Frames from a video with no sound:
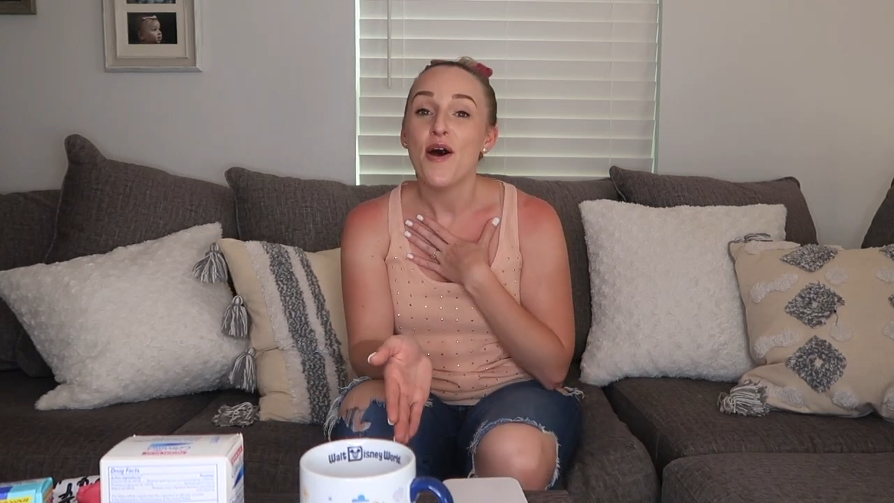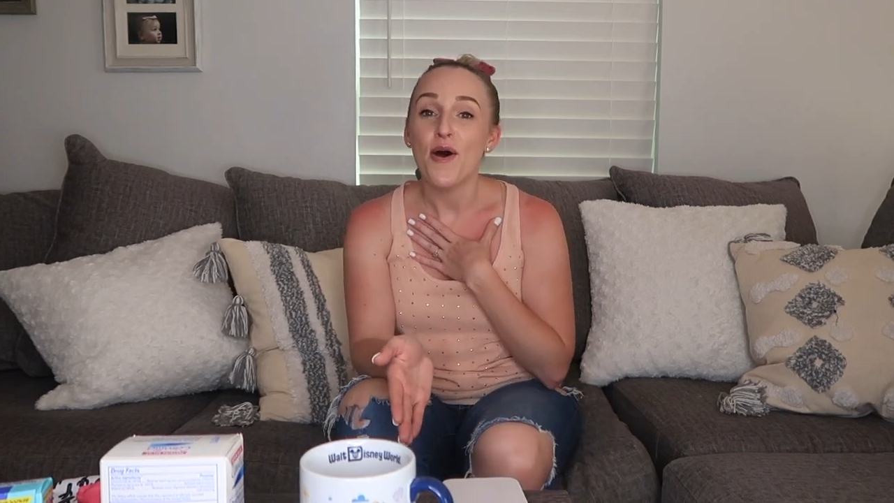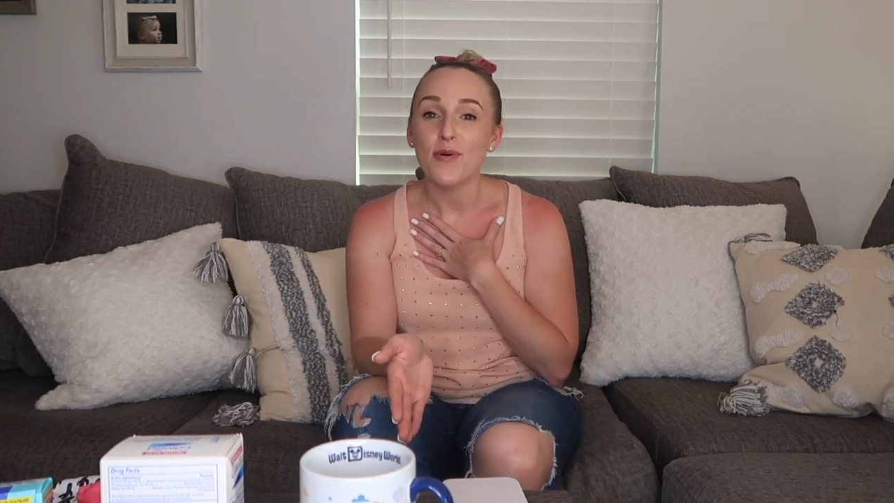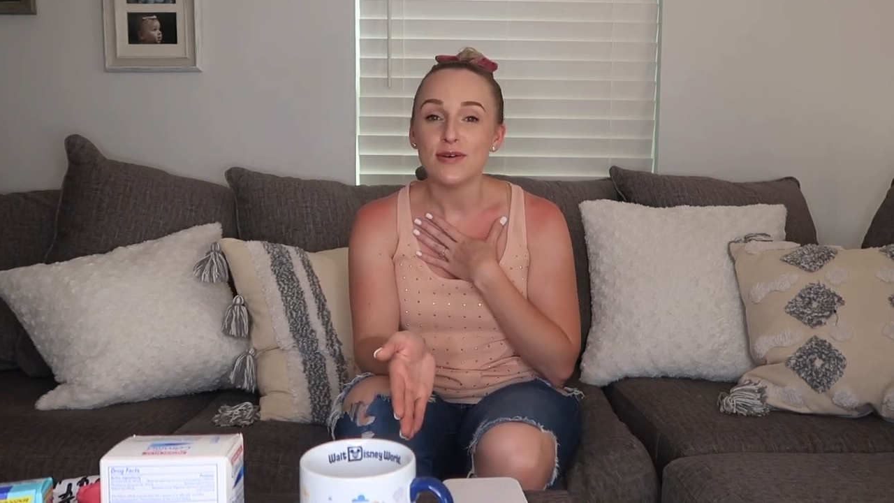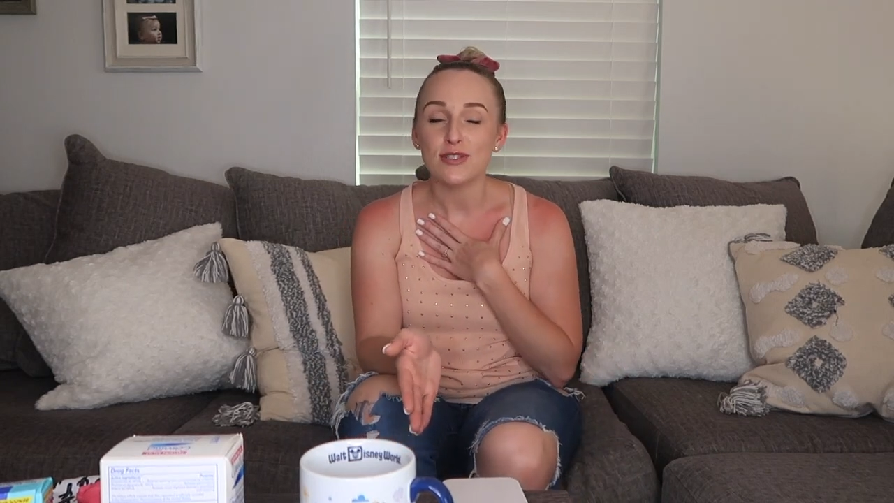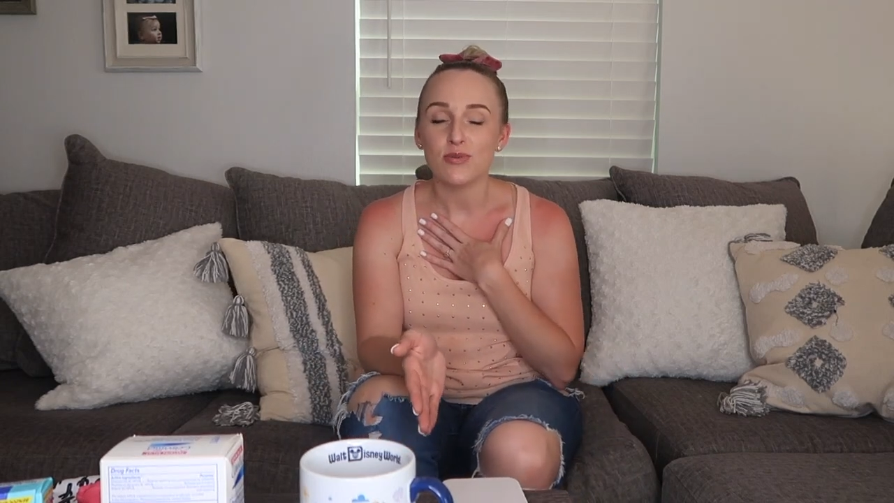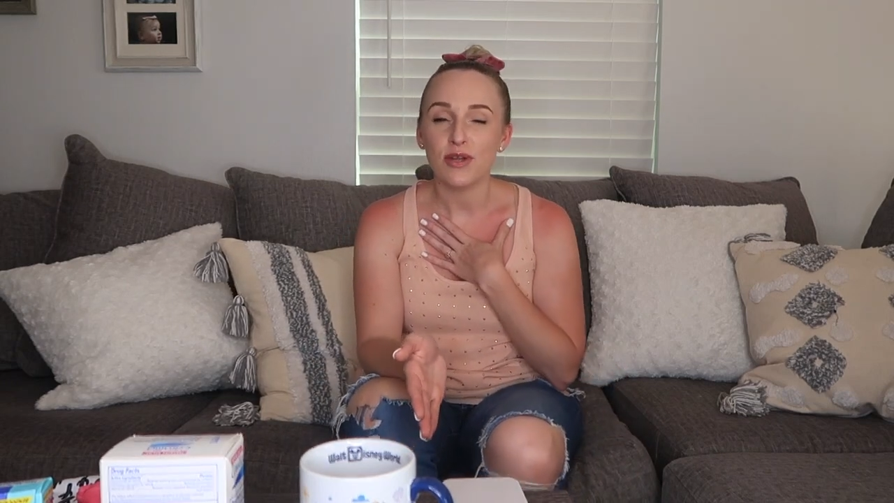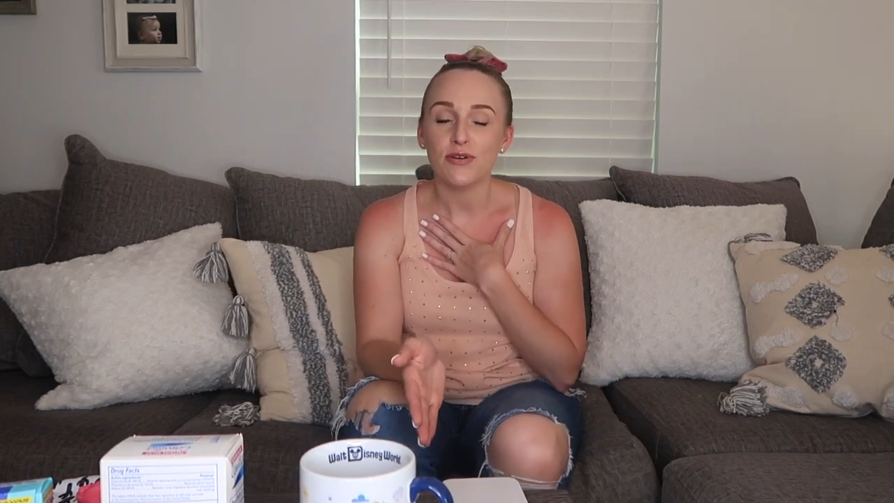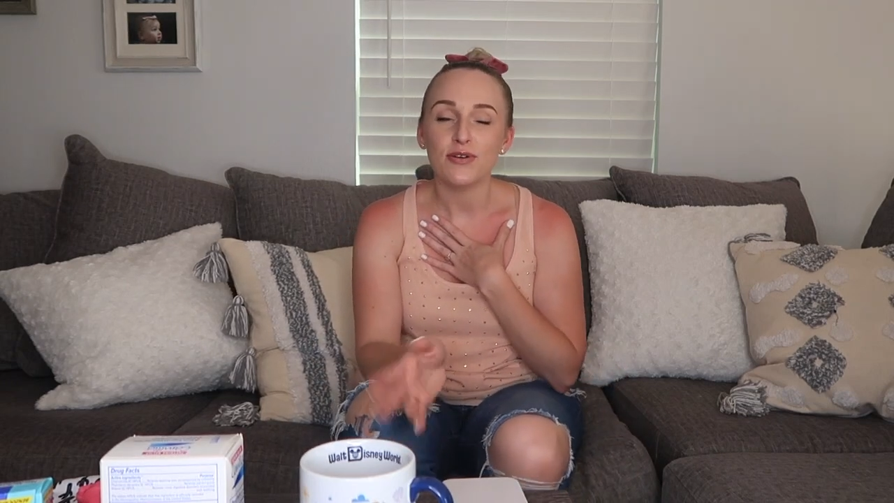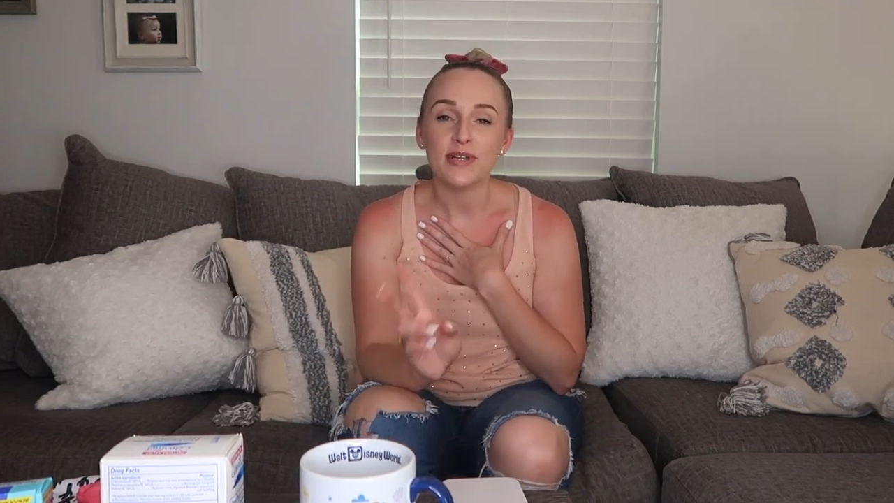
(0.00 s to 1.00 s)
almost
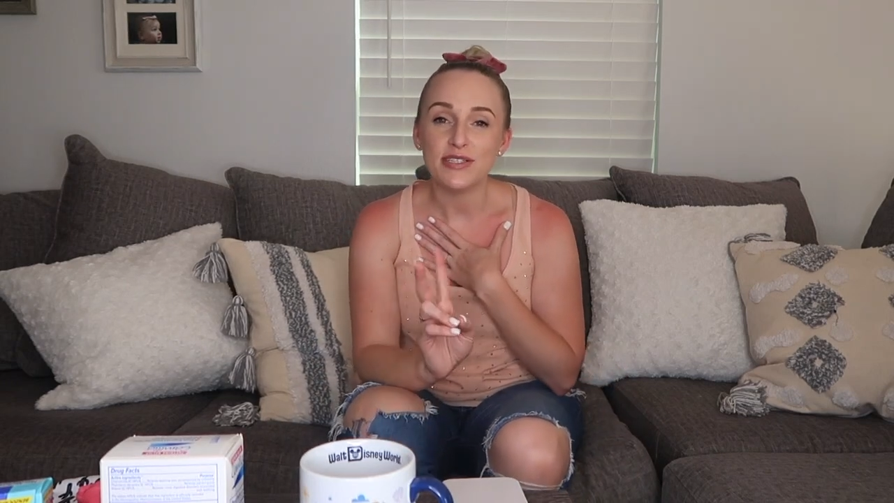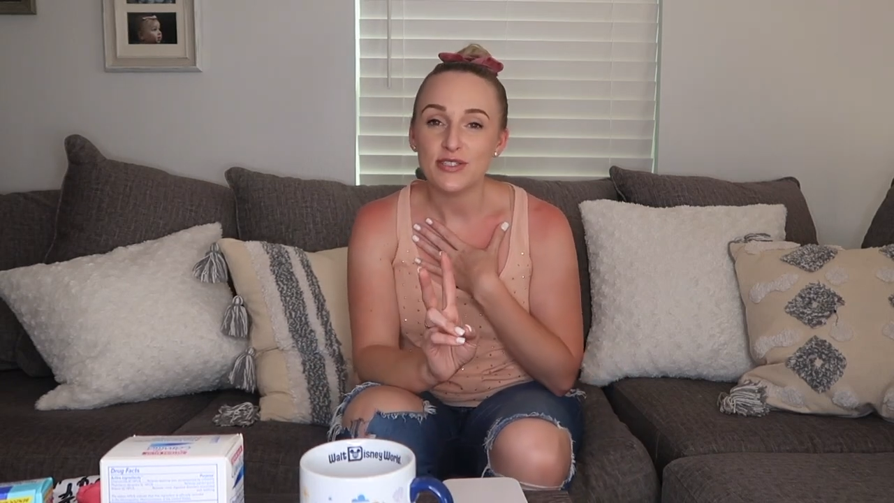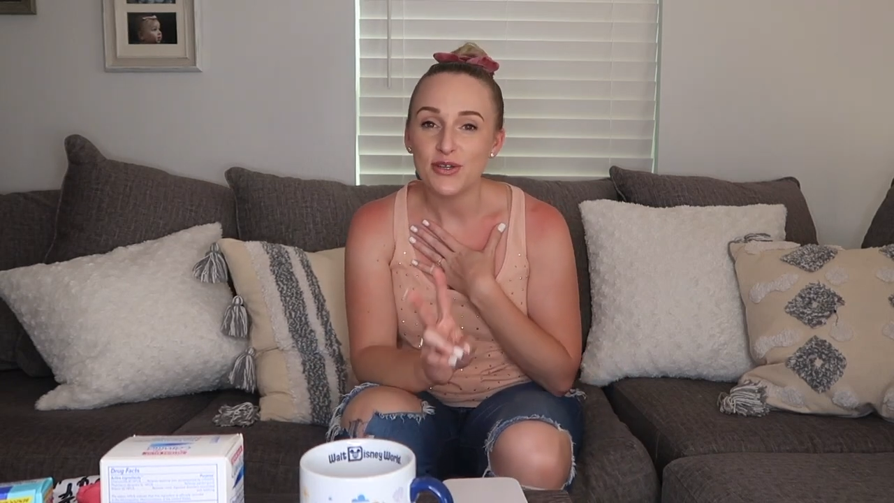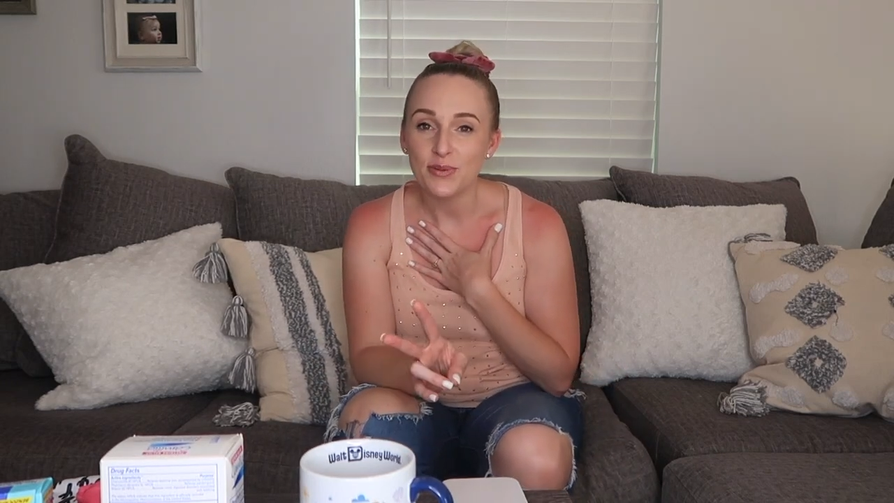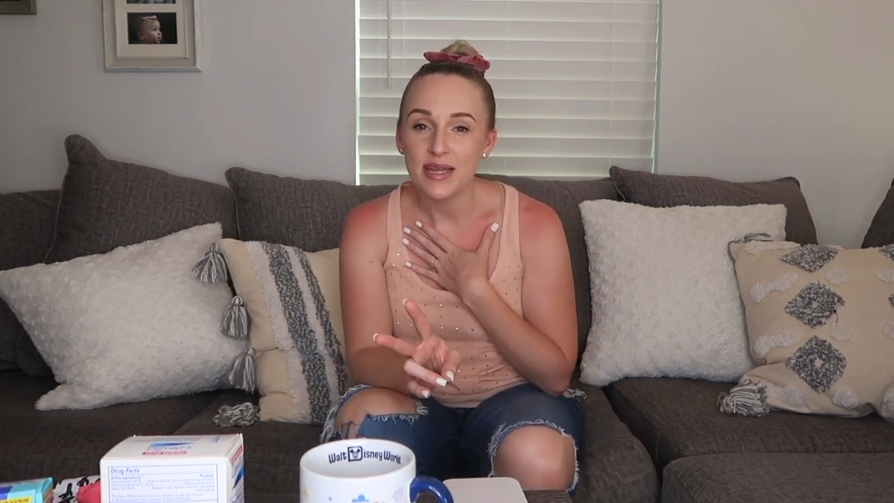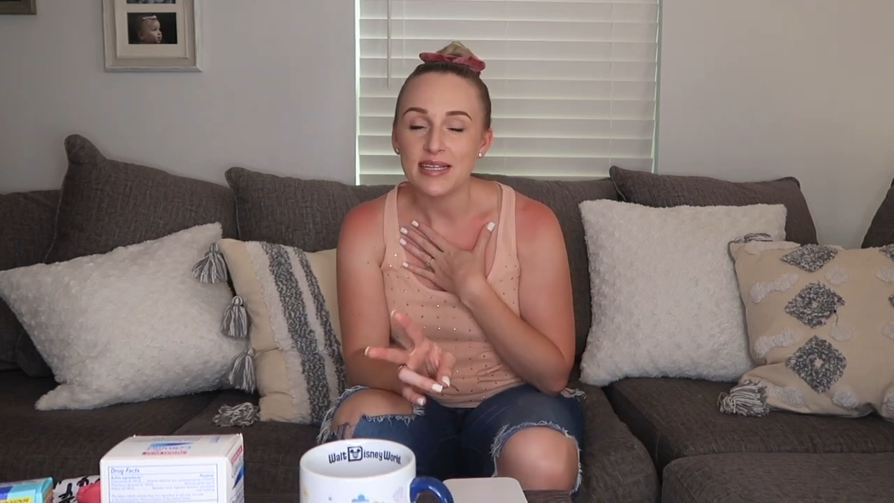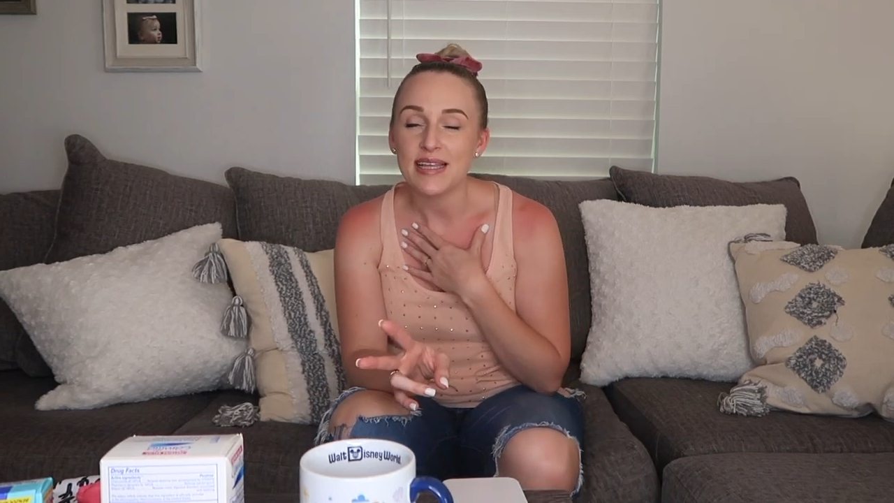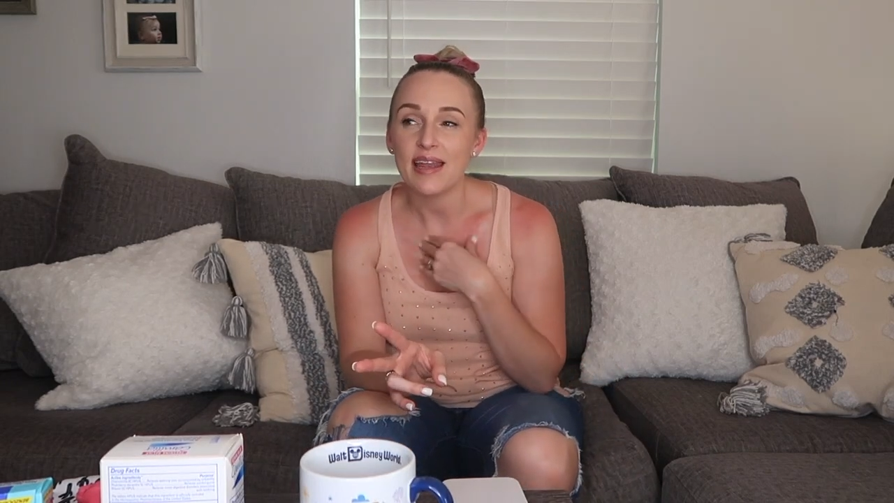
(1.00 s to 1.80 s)
three-year-old in two weeks,